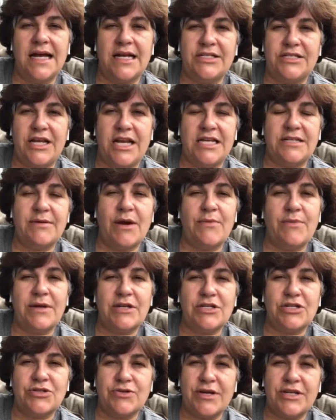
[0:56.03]
I changed my
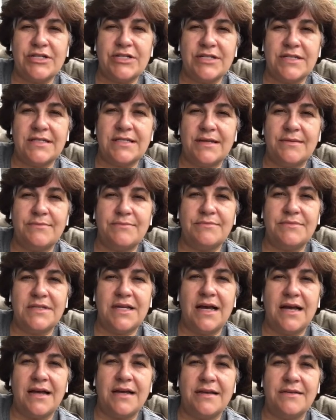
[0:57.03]
registration
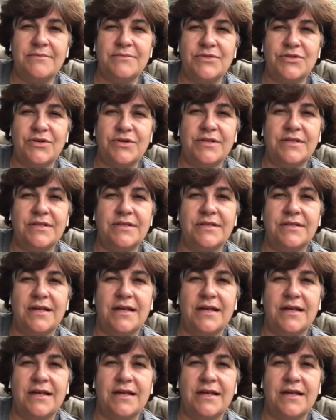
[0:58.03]
sometime during